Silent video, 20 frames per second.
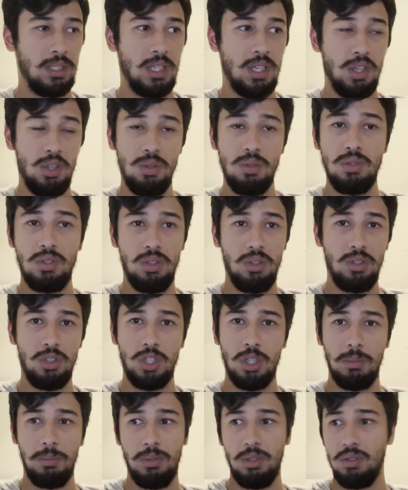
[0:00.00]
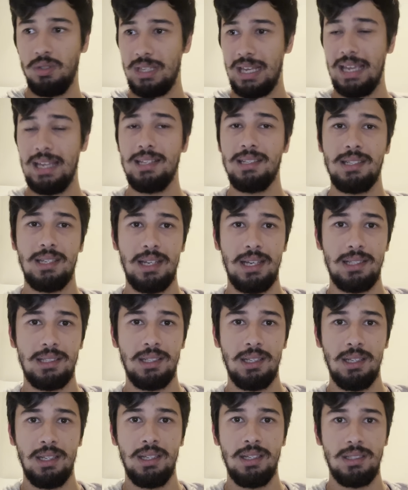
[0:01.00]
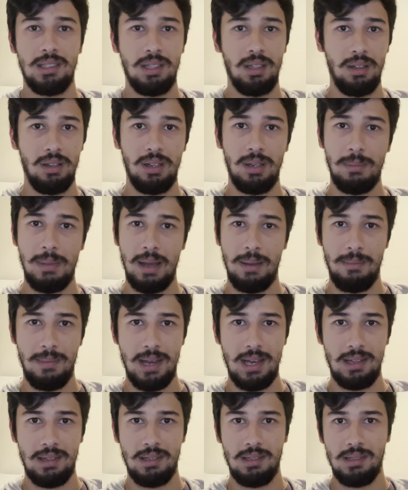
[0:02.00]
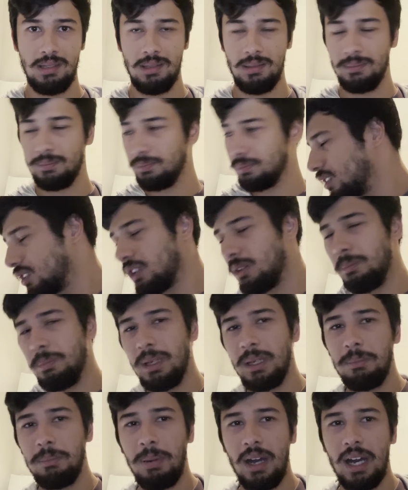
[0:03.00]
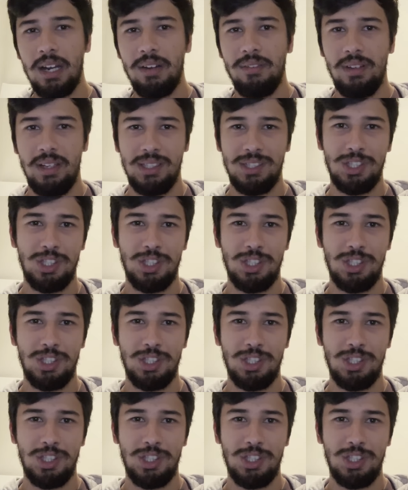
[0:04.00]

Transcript: use YouTube, use the internet to learn about maths. So a big part of it is